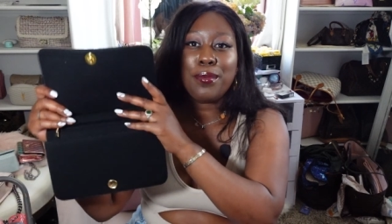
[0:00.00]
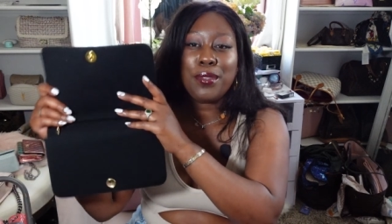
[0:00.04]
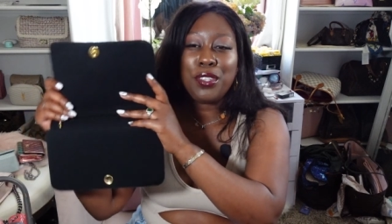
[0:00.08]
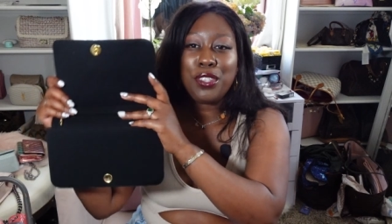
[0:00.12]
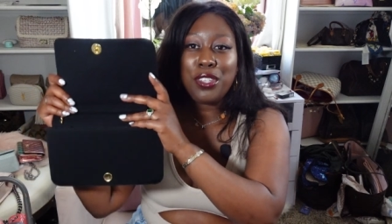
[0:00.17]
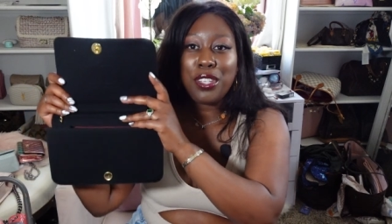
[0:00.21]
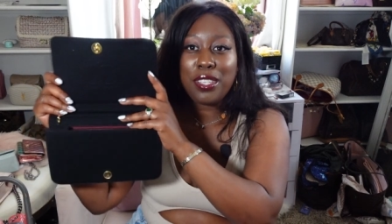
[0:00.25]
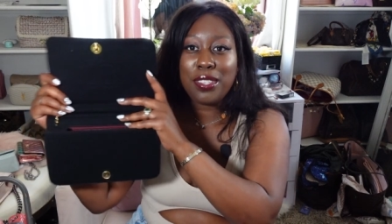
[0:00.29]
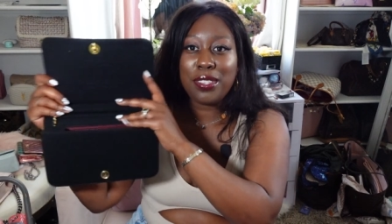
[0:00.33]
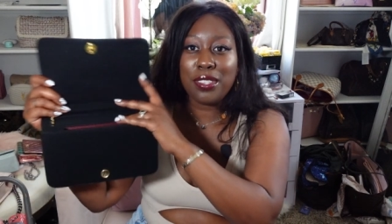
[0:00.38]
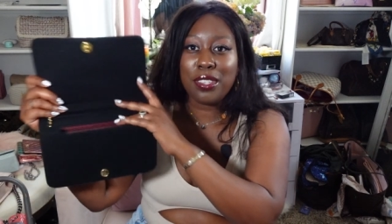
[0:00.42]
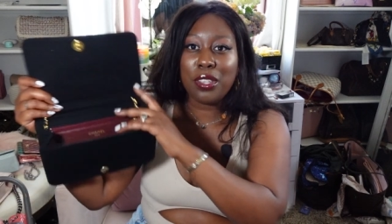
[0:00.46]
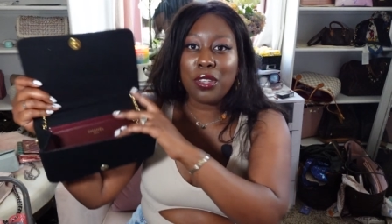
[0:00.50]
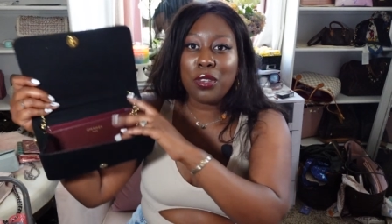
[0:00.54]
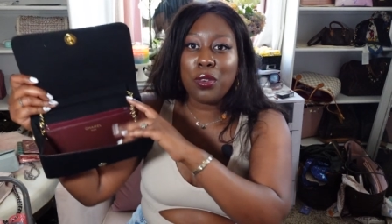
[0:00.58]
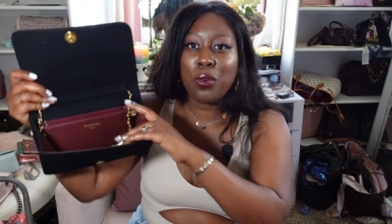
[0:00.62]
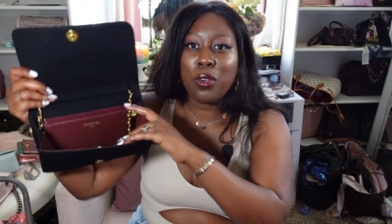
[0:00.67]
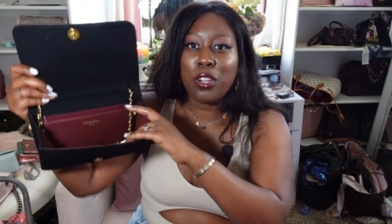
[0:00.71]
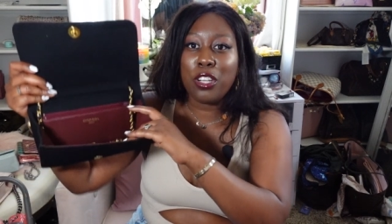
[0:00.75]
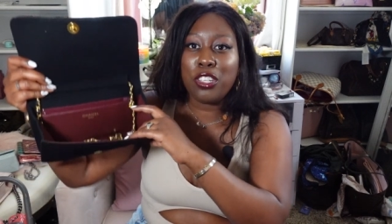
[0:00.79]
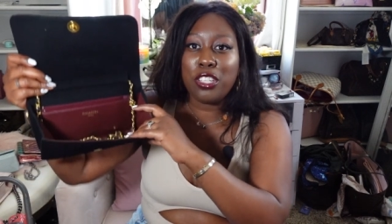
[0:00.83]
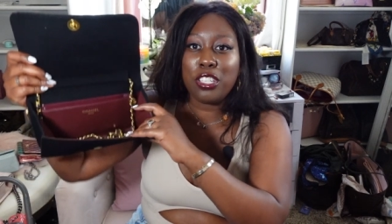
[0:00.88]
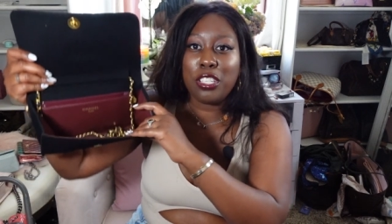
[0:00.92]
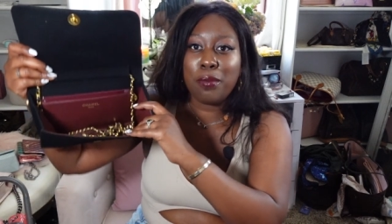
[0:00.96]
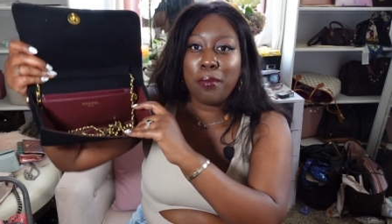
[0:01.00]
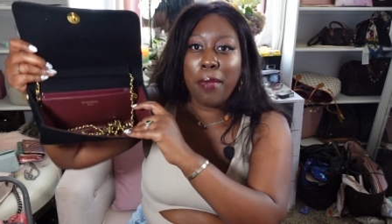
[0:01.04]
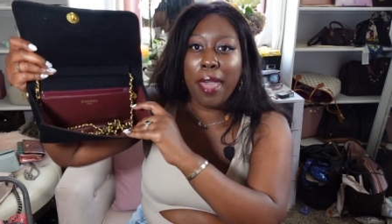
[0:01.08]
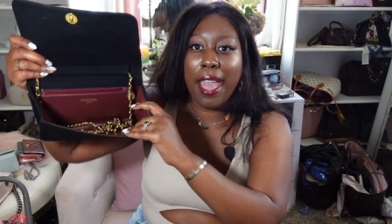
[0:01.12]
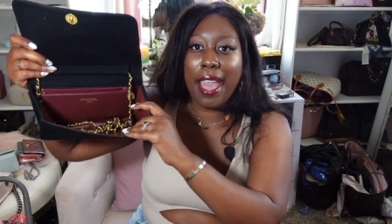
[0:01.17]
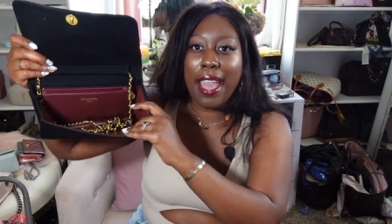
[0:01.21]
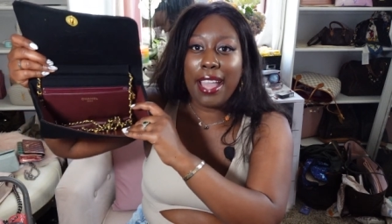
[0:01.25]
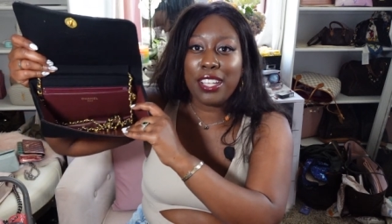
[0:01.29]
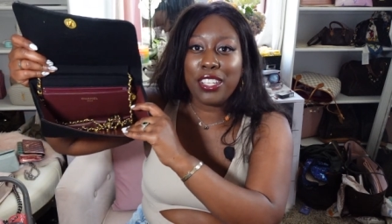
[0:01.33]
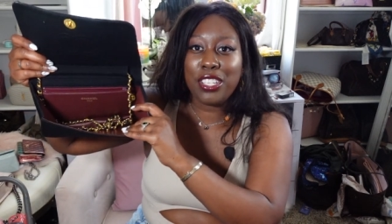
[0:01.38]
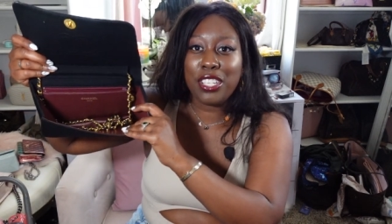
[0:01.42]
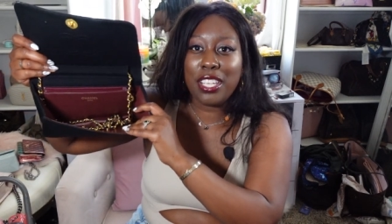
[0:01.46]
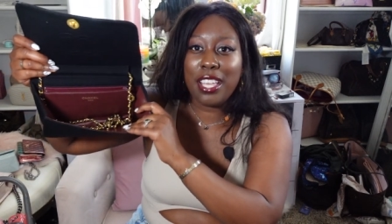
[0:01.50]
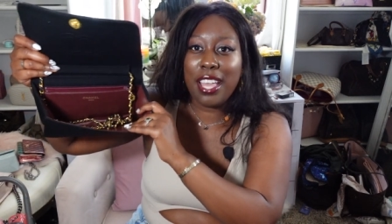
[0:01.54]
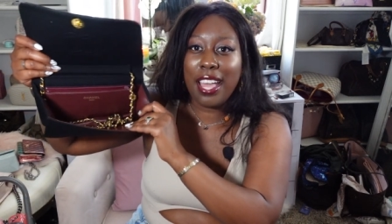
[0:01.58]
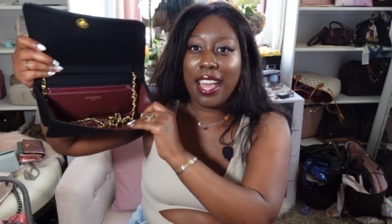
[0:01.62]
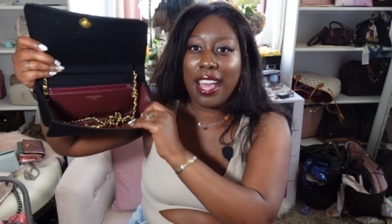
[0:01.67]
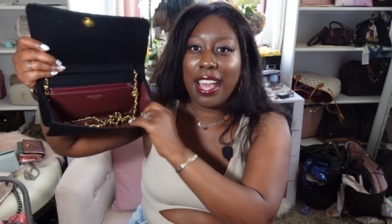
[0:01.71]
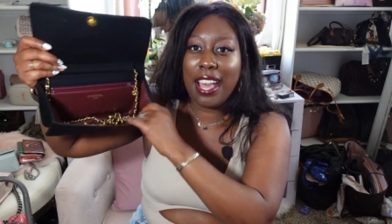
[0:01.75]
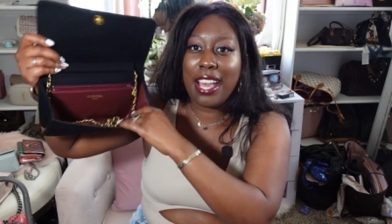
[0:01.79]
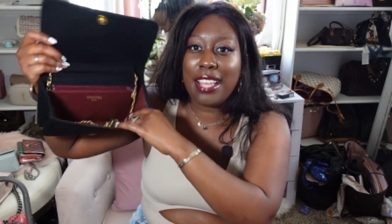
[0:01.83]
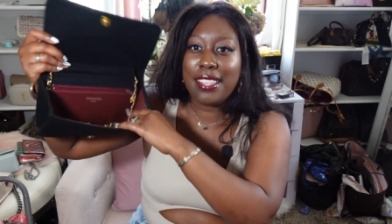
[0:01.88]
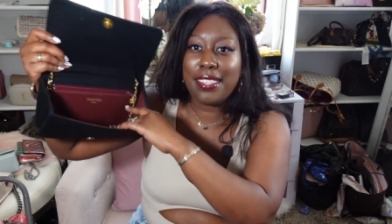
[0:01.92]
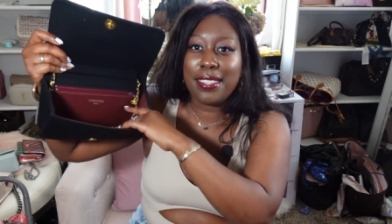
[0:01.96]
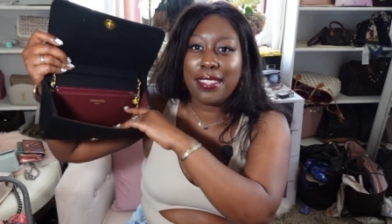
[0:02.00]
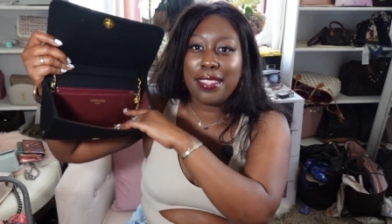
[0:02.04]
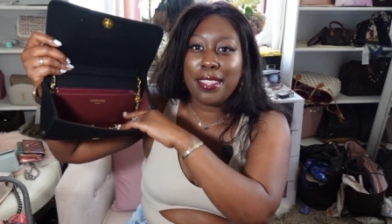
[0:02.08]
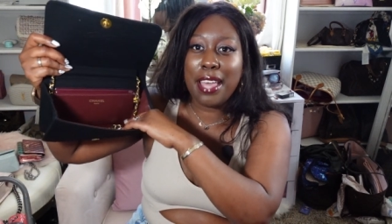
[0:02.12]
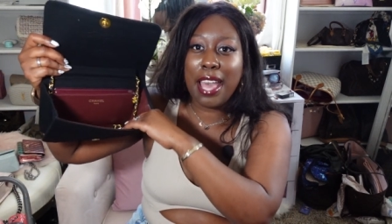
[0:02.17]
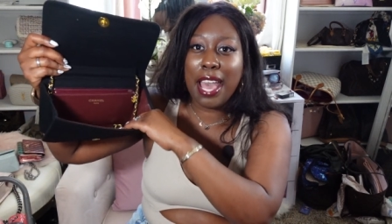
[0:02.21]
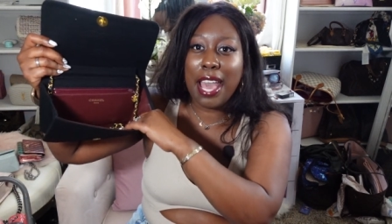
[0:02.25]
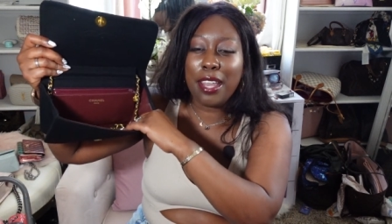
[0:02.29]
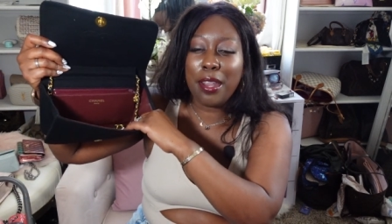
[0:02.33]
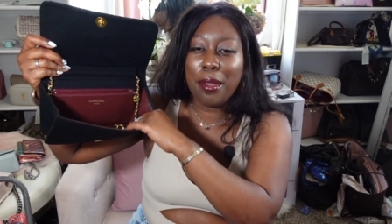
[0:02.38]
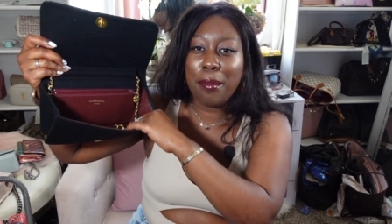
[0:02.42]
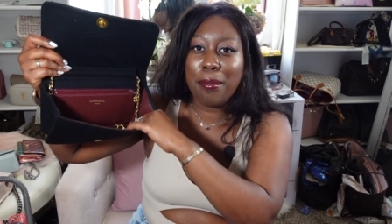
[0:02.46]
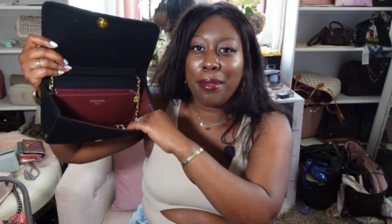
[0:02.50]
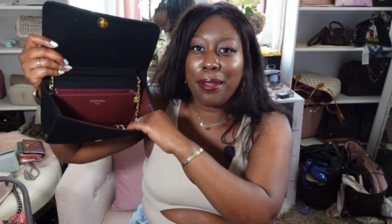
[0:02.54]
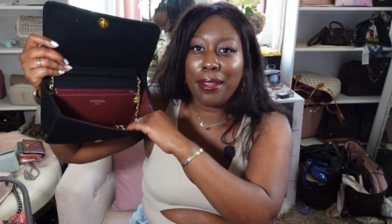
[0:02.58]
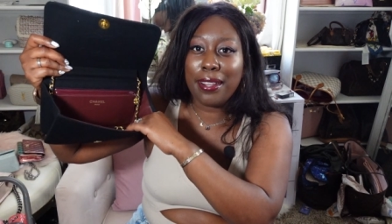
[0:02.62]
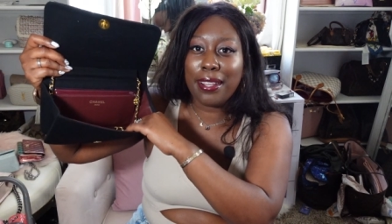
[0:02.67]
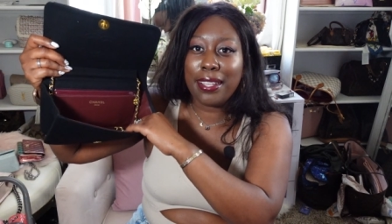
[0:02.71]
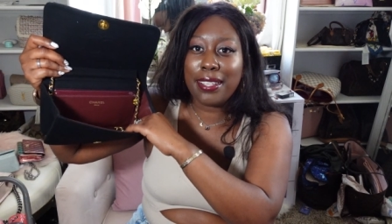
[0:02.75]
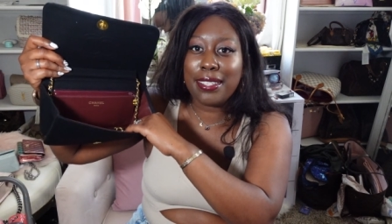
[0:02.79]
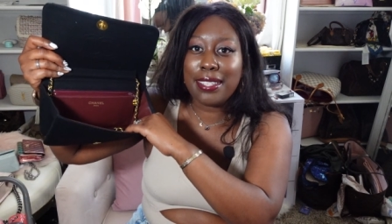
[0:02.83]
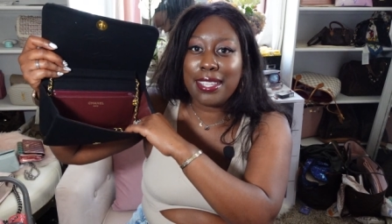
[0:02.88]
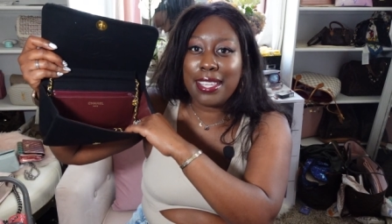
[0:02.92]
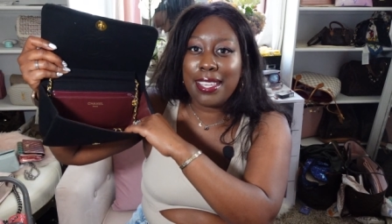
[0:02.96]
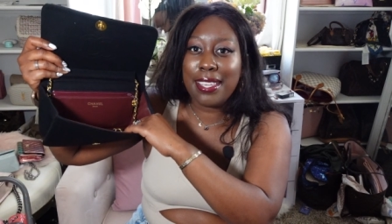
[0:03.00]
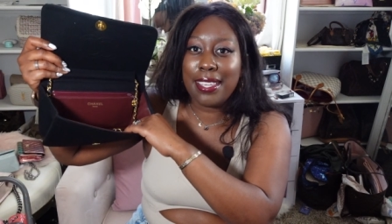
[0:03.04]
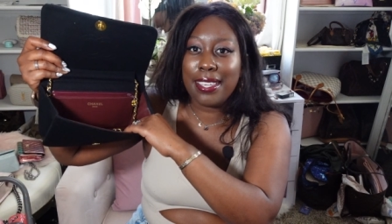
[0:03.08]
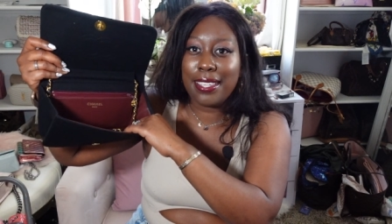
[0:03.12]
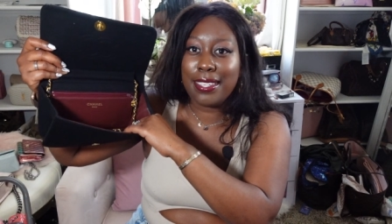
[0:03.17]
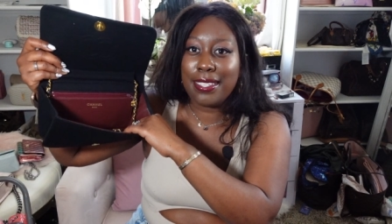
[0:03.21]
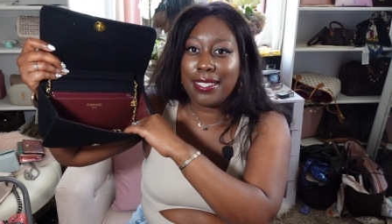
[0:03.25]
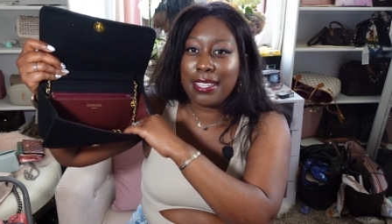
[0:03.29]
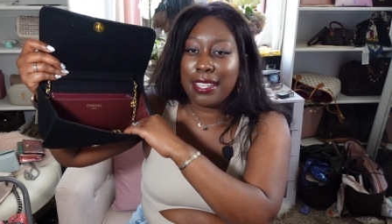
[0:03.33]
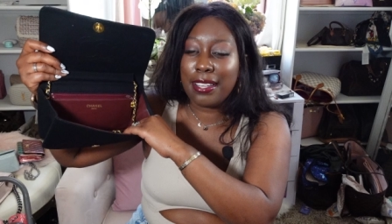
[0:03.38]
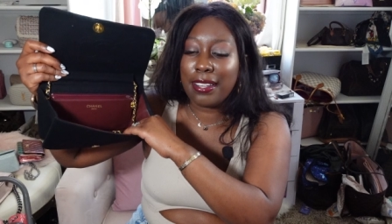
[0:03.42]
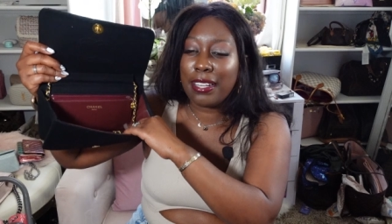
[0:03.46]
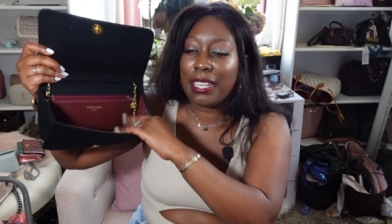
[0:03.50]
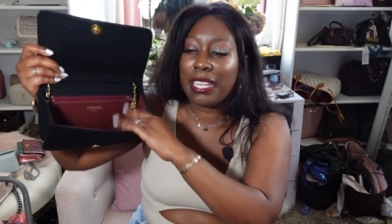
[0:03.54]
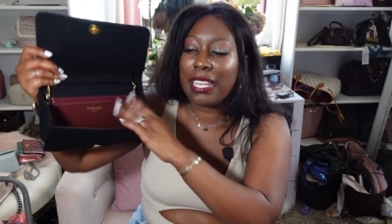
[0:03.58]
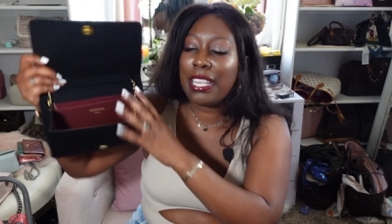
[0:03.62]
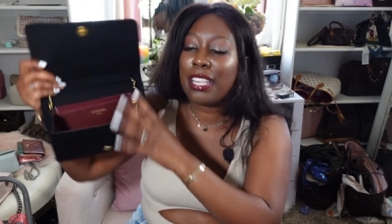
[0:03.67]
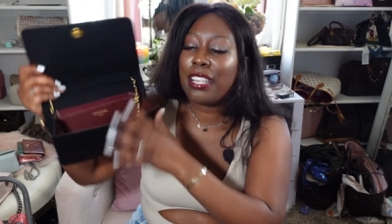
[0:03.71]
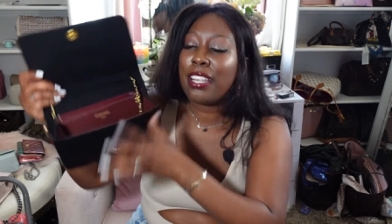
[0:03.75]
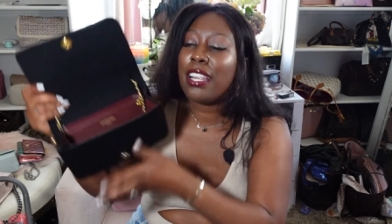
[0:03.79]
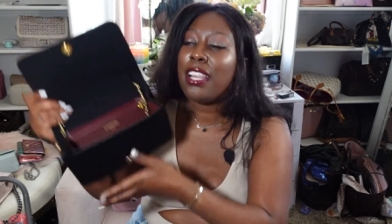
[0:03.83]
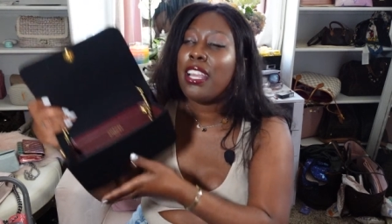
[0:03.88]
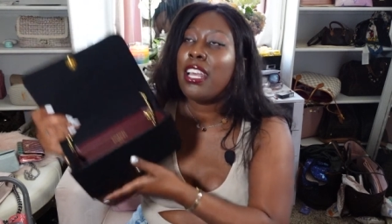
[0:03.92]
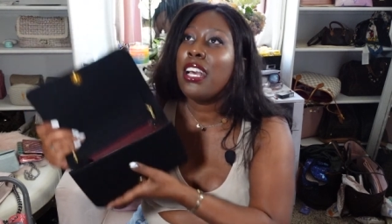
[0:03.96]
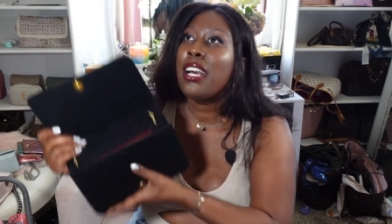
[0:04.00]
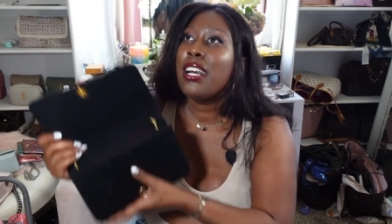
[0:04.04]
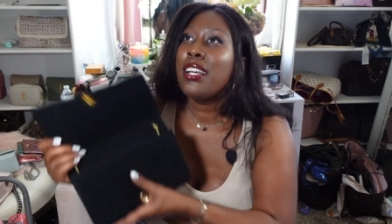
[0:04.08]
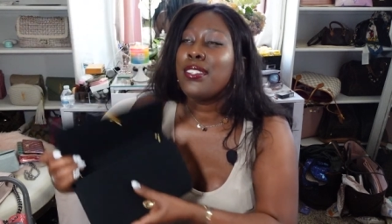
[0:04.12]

Just a gorgeous bag. She has that burgundy interior.